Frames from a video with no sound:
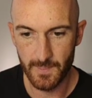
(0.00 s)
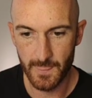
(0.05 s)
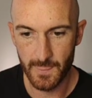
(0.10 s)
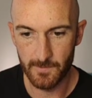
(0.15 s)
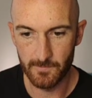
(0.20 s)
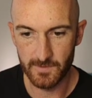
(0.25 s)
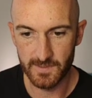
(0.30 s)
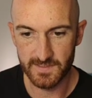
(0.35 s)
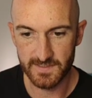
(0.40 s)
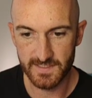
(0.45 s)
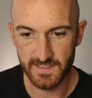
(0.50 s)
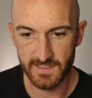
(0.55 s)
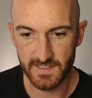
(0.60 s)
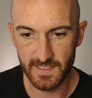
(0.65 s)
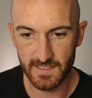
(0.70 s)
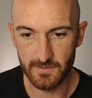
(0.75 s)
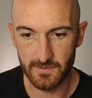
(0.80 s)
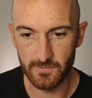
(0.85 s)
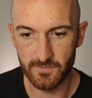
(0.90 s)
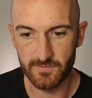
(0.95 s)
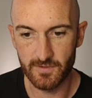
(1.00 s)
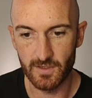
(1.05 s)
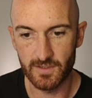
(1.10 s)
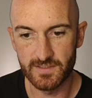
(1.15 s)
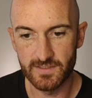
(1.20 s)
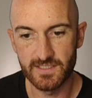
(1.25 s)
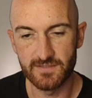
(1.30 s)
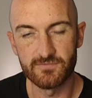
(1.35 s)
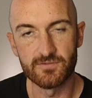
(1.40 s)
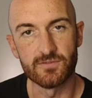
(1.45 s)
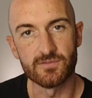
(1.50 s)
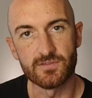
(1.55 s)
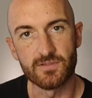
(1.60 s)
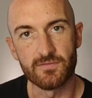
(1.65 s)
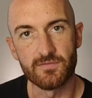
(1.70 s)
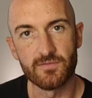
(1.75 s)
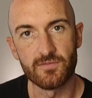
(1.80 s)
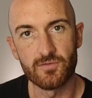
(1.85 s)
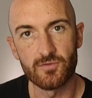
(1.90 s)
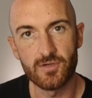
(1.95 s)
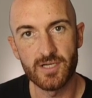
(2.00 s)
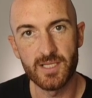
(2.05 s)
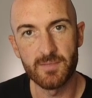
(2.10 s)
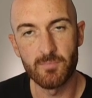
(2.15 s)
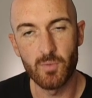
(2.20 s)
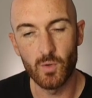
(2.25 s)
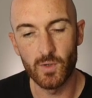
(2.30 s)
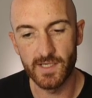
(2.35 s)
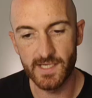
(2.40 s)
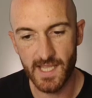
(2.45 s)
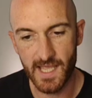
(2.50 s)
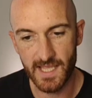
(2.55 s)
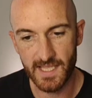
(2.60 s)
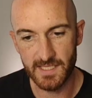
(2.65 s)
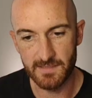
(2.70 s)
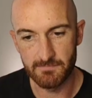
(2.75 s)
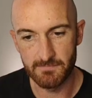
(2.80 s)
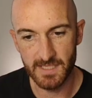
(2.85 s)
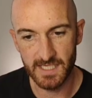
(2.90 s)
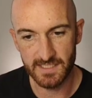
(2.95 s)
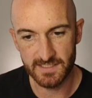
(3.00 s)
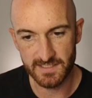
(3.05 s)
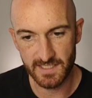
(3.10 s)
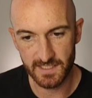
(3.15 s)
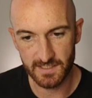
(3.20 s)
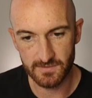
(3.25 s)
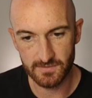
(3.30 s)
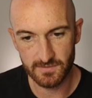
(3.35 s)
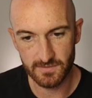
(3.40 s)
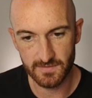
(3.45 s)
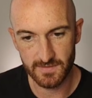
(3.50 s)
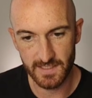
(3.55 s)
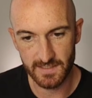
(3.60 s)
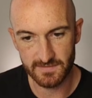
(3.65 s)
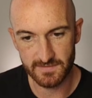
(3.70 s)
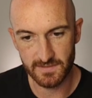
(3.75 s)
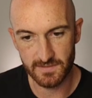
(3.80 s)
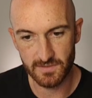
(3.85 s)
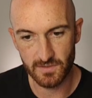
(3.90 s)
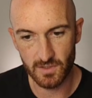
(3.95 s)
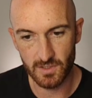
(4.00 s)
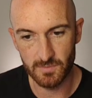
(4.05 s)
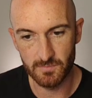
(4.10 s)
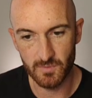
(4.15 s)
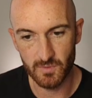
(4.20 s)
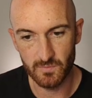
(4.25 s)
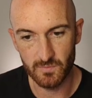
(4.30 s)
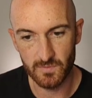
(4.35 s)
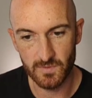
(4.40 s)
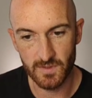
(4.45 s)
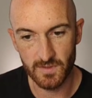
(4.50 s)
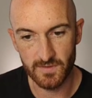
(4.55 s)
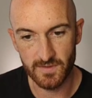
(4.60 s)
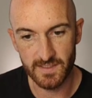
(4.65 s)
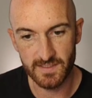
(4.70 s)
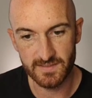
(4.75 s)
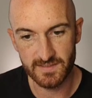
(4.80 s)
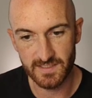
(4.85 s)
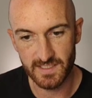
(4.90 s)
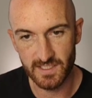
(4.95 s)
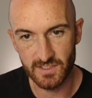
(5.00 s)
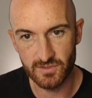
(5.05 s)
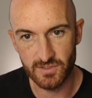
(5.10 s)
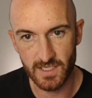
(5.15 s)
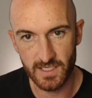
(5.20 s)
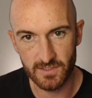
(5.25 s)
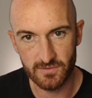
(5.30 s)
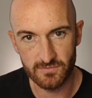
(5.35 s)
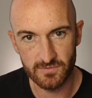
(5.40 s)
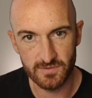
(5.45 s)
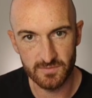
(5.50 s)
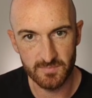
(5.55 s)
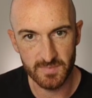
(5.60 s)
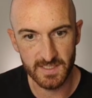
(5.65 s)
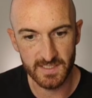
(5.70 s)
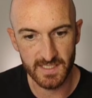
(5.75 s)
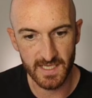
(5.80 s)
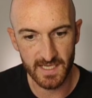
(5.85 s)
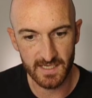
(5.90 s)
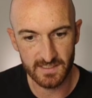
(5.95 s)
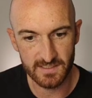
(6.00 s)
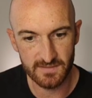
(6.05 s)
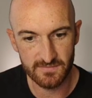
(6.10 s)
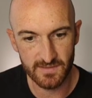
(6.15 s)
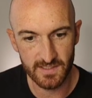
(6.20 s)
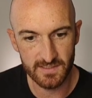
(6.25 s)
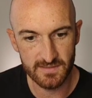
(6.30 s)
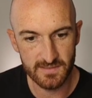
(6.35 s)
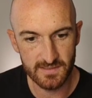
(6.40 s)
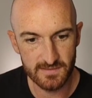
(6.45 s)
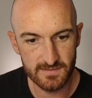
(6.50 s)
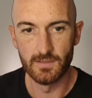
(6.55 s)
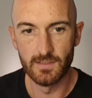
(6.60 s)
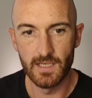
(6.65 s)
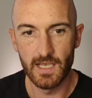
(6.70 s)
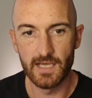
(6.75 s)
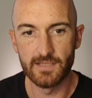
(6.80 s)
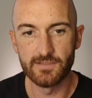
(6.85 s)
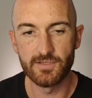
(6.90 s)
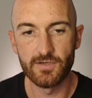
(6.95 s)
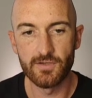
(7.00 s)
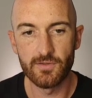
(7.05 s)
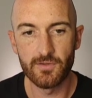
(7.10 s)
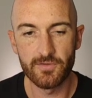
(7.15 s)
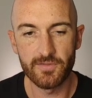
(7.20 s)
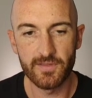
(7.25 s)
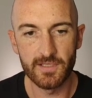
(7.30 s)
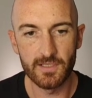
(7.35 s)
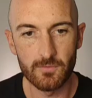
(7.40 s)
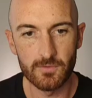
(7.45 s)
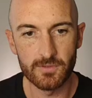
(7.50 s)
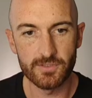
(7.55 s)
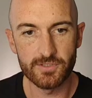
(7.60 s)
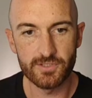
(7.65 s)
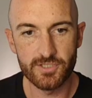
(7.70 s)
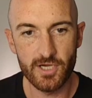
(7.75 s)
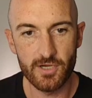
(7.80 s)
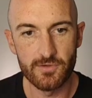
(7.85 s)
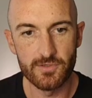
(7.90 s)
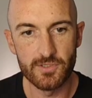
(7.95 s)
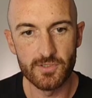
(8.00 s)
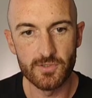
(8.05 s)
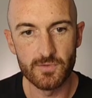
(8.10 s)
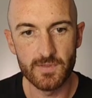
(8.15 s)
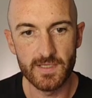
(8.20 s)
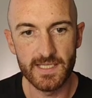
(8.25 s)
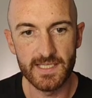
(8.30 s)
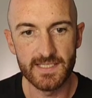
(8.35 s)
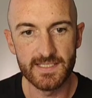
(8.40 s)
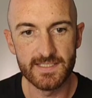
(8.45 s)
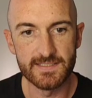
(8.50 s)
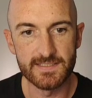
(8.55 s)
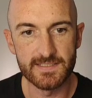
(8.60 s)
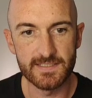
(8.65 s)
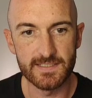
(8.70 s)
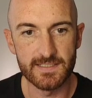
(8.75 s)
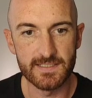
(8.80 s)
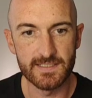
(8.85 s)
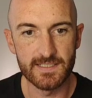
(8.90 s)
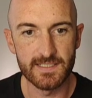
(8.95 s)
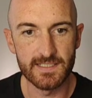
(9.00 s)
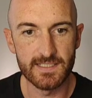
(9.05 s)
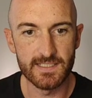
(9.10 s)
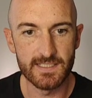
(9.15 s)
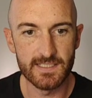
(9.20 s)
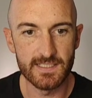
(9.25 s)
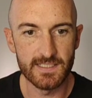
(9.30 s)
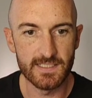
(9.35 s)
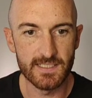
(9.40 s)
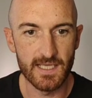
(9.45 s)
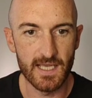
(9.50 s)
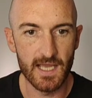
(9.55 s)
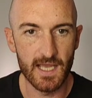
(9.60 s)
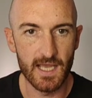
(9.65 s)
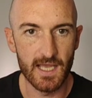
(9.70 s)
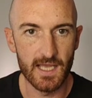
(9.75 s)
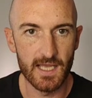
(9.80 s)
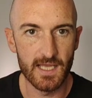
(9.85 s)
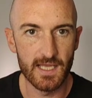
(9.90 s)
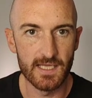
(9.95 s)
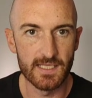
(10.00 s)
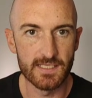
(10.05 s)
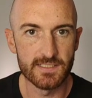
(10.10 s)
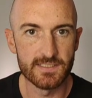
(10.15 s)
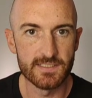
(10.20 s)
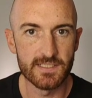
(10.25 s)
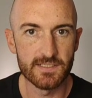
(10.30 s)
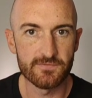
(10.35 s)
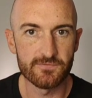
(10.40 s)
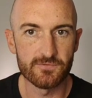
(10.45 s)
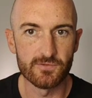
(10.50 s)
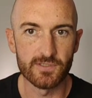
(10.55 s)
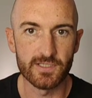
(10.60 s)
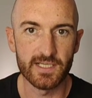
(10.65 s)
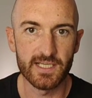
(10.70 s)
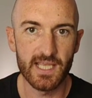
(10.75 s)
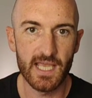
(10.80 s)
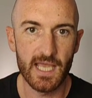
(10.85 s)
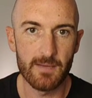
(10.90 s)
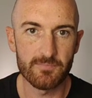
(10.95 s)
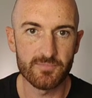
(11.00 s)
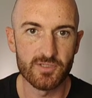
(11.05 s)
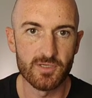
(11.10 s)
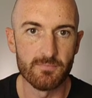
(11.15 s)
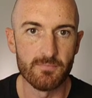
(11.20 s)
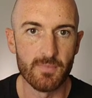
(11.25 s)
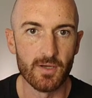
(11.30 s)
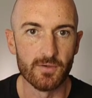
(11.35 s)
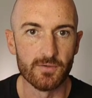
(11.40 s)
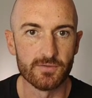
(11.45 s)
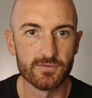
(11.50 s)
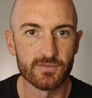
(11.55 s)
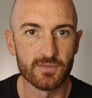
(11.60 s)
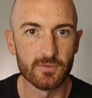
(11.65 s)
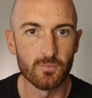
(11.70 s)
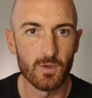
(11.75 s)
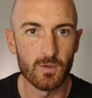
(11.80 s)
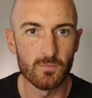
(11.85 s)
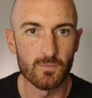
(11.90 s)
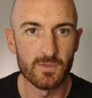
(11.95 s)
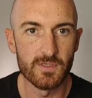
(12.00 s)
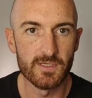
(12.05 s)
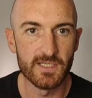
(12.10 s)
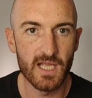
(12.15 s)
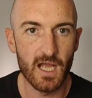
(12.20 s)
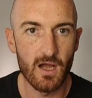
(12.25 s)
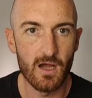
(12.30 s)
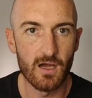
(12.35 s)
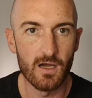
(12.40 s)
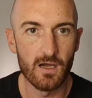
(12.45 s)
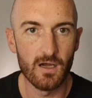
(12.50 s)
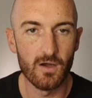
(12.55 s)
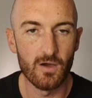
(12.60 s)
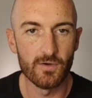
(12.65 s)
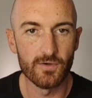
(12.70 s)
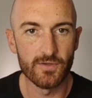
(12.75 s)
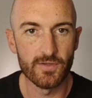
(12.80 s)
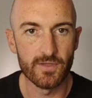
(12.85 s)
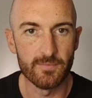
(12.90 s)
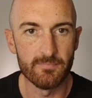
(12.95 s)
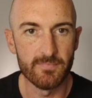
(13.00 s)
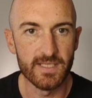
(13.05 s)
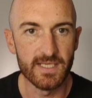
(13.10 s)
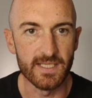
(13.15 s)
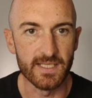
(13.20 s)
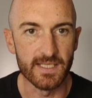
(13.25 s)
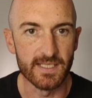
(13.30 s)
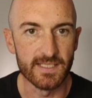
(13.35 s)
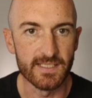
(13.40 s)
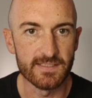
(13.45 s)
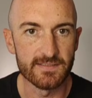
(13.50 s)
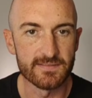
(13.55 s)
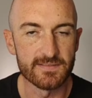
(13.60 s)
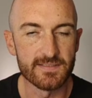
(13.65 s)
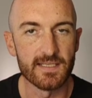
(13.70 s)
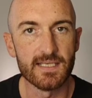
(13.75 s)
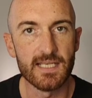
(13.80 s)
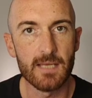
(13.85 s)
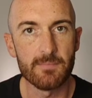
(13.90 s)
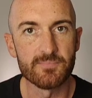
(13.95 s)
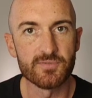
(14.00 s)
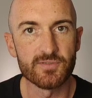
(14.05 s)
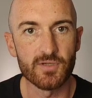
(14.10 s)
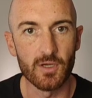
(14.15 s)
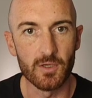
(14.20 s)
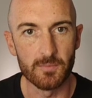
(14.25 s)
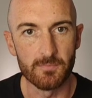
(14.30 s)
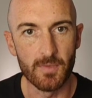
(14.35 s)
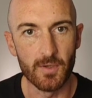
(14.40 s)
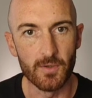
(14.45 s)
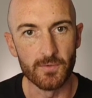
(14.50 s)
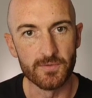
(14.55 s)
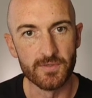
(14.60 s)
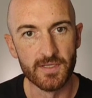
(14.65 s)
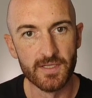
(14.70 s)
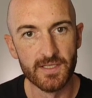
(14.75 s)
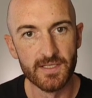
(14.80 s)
You can see there that we've got a difference of 3.8 milliseconds, so that's the time that this injector has been activated. And another thing to show you is the different capture modes. So what we are on at the minute is the lab scope mode.